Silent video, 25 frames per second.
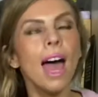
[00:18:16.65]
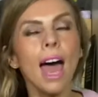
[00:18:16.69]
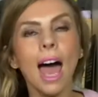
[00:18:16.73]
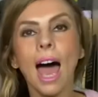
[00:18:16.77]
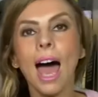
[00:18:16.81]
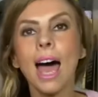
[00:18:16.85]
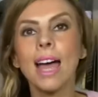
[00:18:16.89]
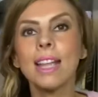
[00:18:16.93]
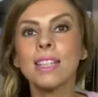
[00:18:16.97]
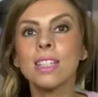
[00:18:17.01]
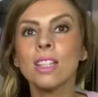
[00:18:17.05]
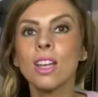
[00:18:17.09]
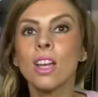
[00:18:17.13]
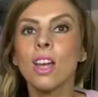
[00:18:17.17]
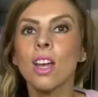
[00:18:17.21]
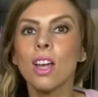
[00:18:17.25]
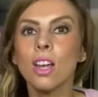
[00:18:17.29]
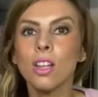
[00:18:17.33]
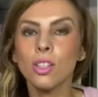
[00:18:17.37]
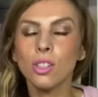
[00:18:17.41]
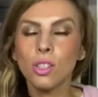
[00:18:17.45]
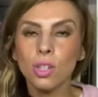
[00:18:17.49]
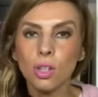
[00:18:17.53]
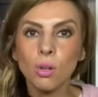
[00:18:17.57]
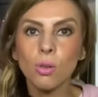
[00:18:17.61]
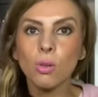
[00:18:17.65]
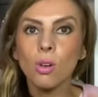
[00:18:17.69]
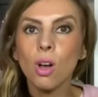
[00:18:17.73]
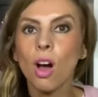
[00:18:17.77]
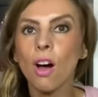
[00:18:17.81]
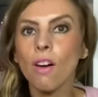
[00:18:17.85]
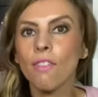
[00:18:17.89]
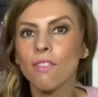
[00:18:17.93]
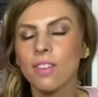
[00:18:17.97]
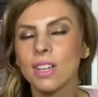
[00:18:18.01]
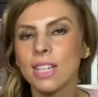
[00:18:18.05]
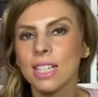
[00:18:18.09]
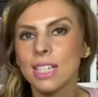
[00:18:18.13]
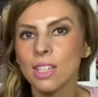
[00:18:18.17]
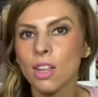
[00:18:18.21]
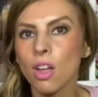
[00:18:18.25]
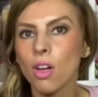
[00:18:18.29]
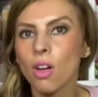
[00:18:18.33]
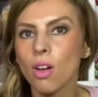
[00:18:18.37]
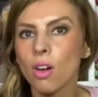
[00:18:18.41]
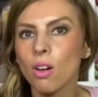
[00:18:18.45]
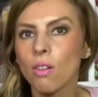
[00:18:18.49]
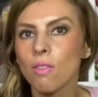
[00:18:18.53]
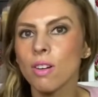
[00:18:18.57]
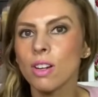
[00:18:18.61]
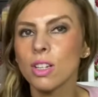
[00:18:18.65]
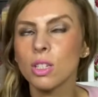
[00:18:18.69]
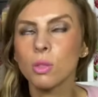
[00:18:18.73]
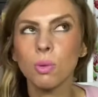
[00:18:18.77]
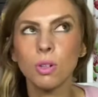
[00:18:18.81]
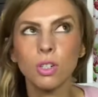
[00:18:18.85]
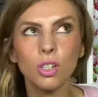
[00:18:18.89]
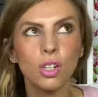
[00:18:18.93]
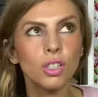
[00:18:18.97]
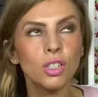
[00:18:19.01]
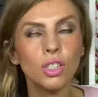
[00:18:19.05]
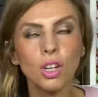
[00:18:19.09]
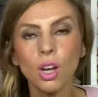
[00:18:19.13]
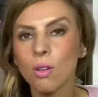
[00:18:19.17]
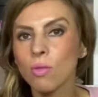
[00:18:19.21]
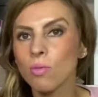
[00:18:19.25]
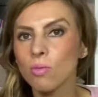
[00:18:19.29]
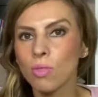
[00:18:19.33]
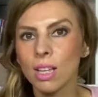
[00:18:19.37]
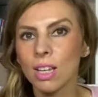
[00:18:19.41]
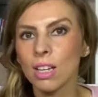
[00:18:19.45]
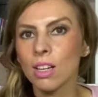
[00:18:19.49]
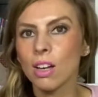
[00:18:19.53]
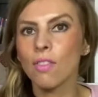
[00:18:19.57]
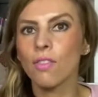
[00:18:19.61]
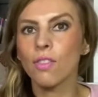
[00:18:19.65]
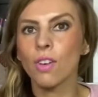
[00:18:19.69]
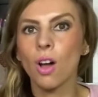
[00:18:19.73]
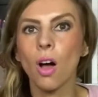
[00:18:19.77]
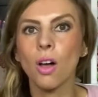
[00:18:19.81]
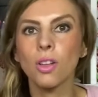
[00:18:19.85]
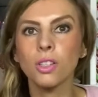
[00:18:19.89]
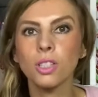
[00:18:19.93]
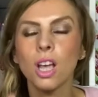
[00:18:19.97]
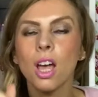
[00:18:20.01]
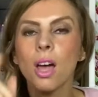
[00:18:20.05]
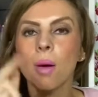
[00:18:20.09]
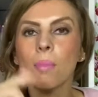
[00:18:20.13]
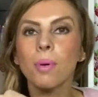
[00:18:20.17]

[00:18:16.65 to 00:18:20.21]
and two coffee stirrers, which I don't think I've got,